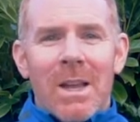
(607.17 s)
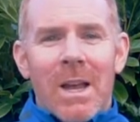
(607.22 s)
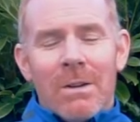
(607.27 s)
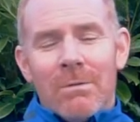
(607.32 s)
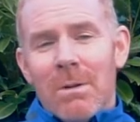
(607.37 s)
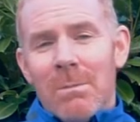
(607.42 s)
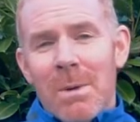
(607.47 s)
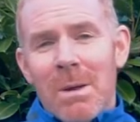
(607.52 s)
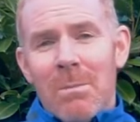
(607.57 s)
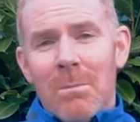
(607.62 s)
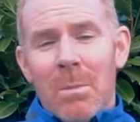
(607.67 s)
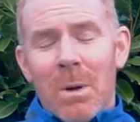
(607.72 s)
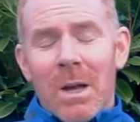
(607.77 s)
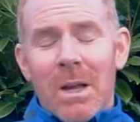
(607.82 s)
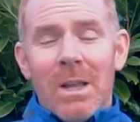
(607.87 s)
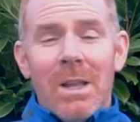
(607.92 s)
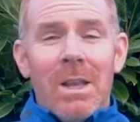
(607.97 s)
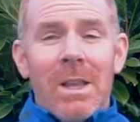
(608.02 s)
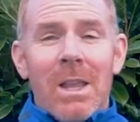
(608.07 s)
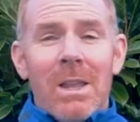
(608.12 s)
And remember,
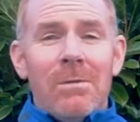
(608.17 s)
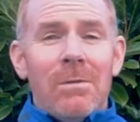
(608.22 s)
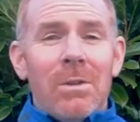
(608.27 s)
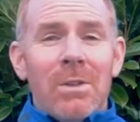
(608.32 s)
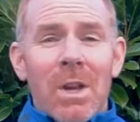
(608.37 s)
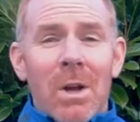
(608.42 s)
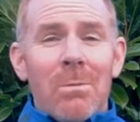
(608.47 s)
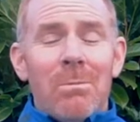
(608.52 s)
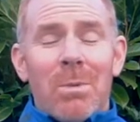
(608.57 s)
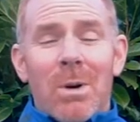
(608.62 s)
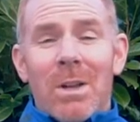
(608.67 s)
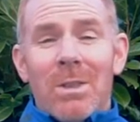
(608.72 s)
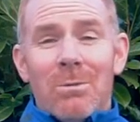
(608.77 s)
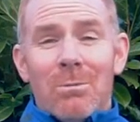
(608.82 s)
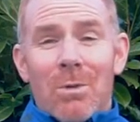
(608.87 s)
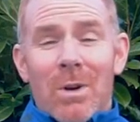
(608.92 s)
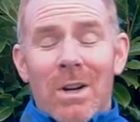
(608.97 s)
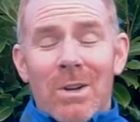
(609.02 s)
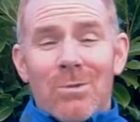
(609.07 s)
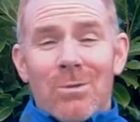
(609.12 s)
if you don't buy the
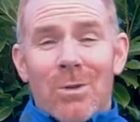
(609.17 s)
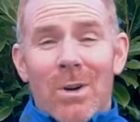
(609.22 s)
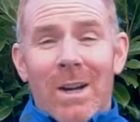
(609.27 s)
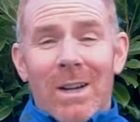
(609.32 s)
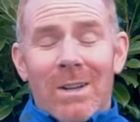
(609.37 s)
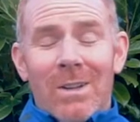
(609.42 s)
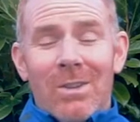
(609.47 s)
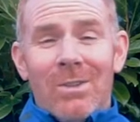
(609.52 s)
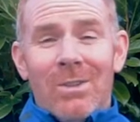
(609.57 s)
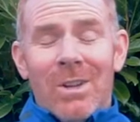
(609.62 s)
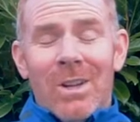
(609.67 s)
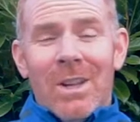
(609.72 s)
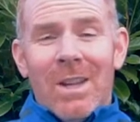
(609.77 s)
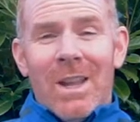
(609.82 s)
right trainers